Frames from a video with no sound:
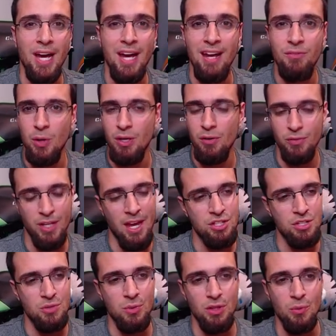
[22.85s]
I went on
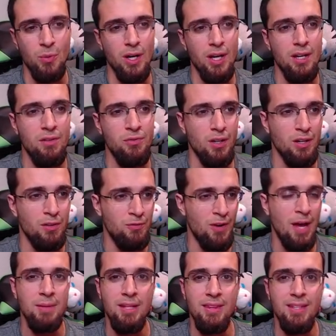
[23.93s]
vacation with the wife, uh,
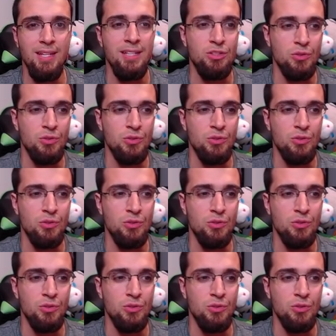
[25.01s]
family thing,